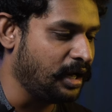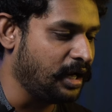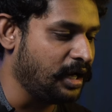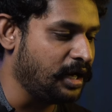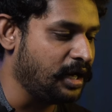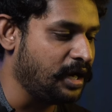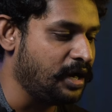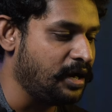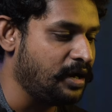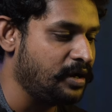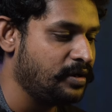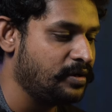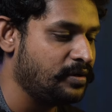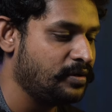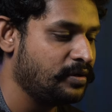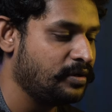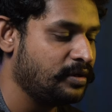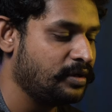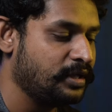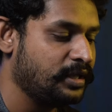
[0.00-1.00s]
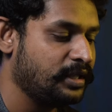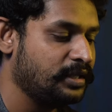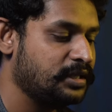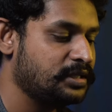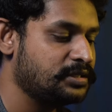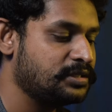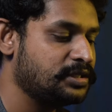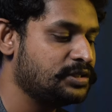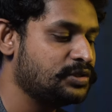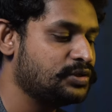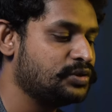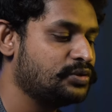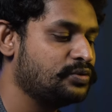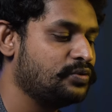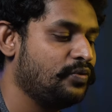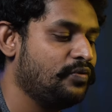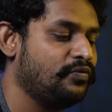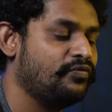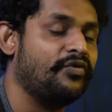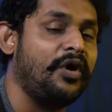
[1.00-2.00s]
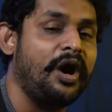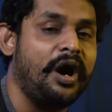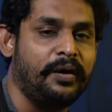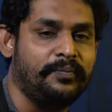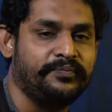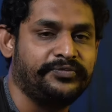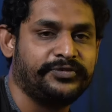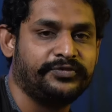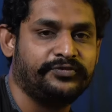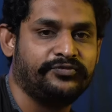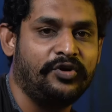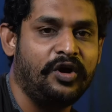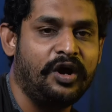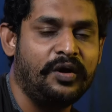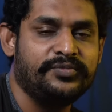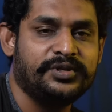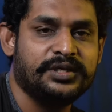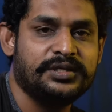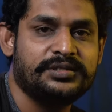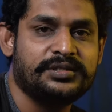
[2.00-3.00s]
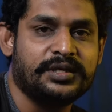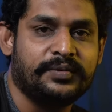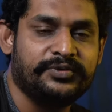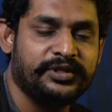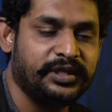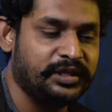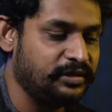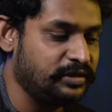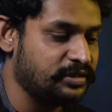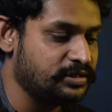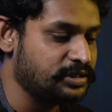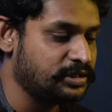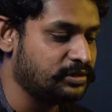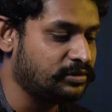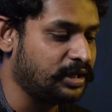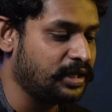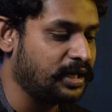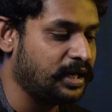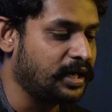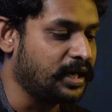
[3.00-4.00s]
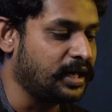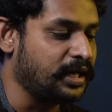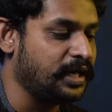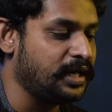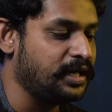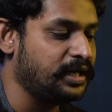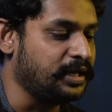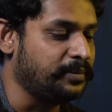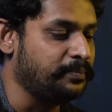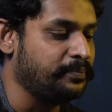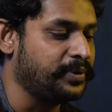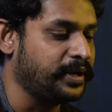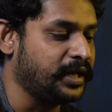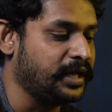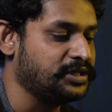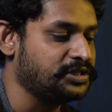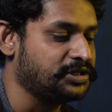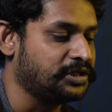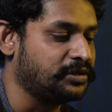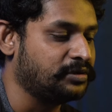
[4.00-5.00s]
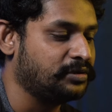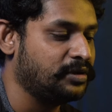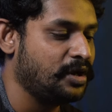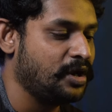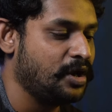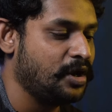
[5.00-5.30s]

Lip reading: And this is warmth. Warmth is something, is your color temperature.